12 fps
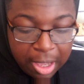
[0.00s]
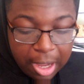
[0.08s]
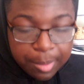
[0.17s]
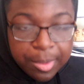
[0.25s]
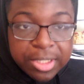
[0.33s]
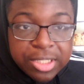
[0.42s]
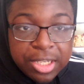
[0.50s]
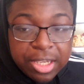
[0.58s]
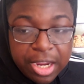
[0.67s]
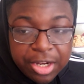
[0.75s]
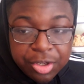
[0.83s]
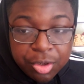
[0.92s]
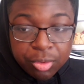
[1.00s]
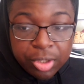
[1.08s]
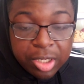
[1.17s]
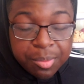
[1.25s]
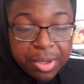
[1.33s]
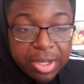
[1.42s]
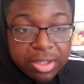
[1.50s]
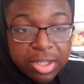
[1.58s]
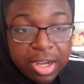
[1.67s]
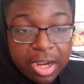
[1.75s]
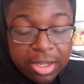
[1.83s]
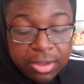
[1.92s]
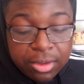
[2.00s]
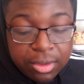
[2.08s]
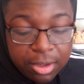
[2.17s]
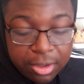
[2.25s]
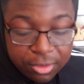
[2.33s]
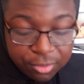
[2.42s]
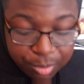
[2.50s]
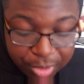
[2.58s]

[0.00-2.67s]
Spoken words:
I'm not saying I don't like band, like I love